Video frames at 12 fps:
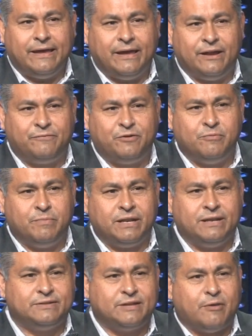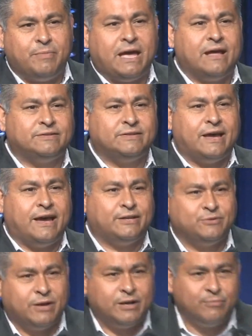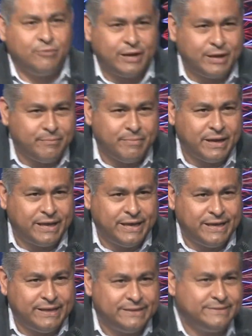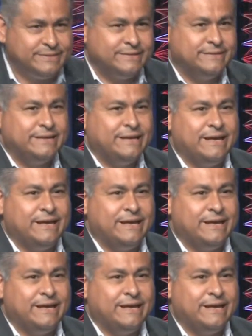In a few minutes, I'll be outside trying to break up my kids, and